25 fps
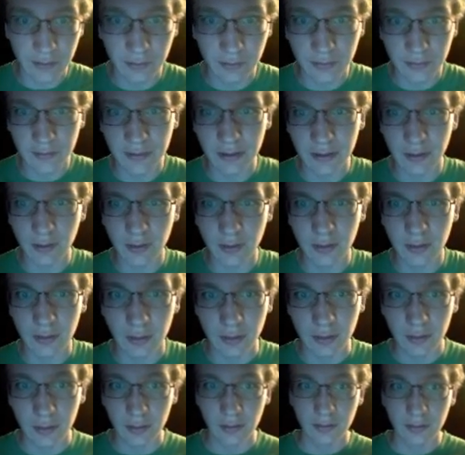thing, or
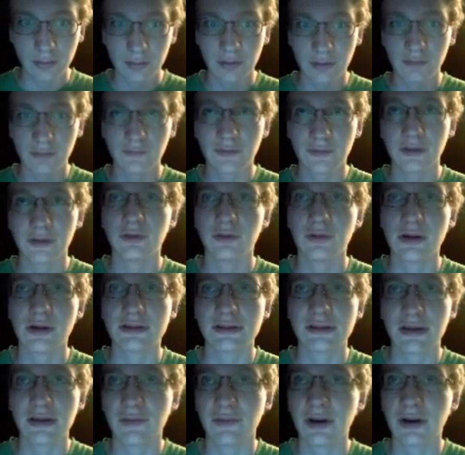your video does
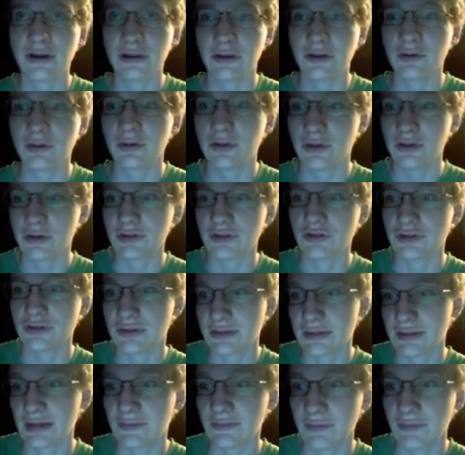have audio, and you can
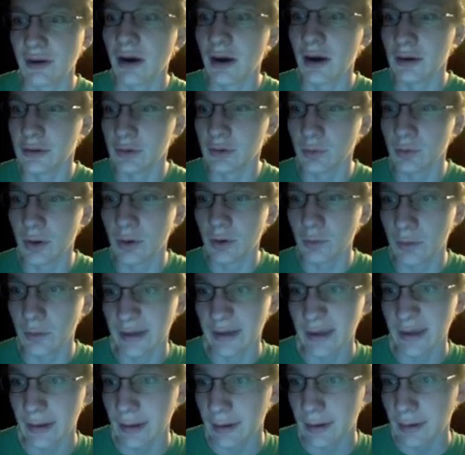just save the audio
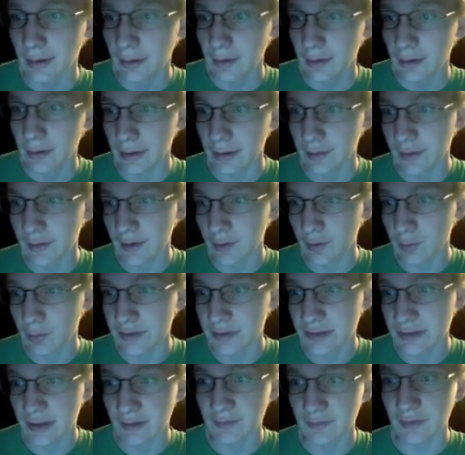only, and that'll be
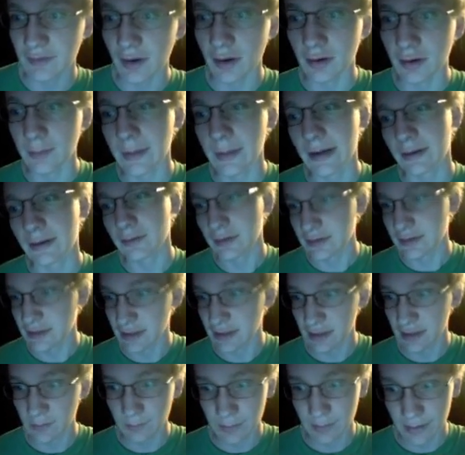saved automatically as an
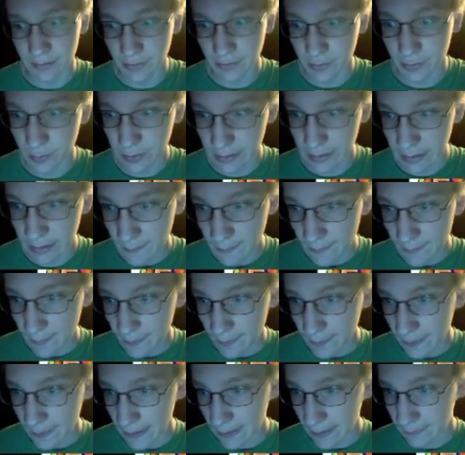MP3.
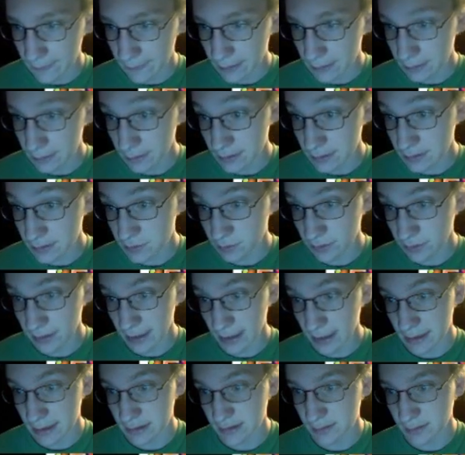And then this one
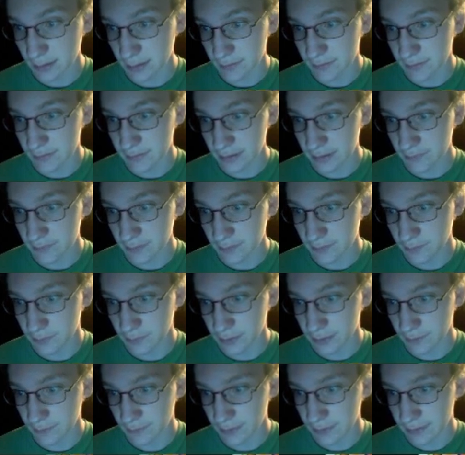has a lot of saving for
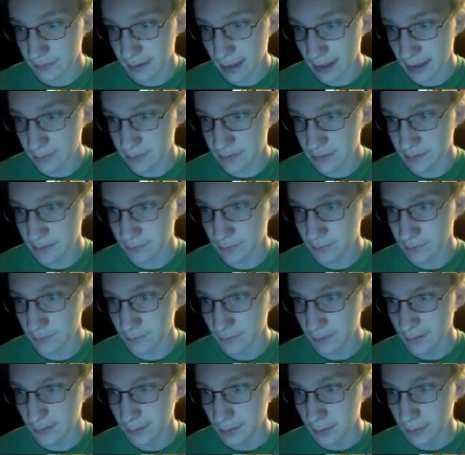different types of
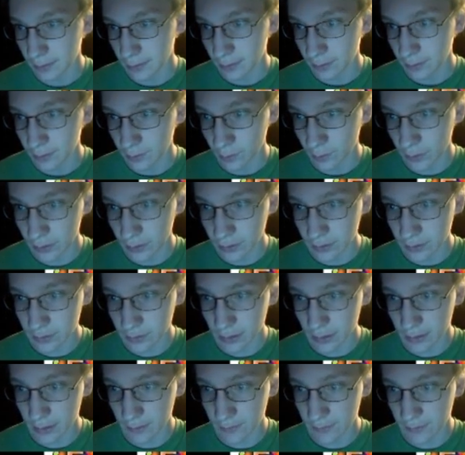
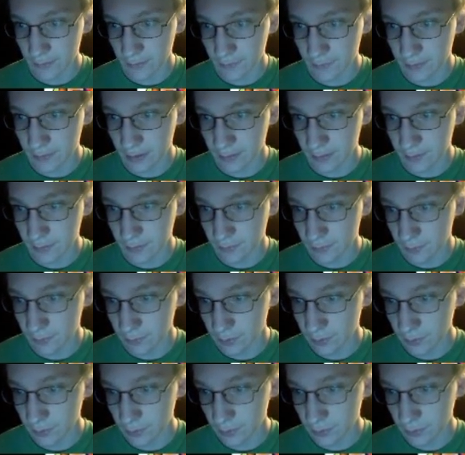different types of
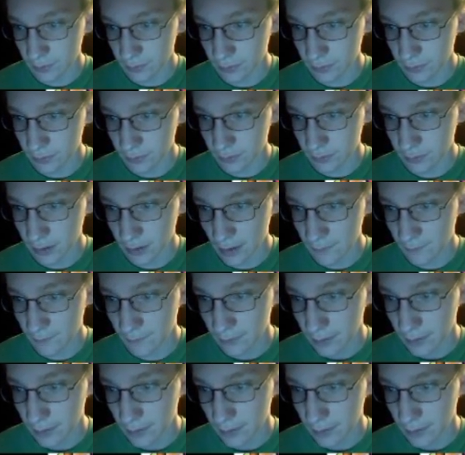computers and stuff.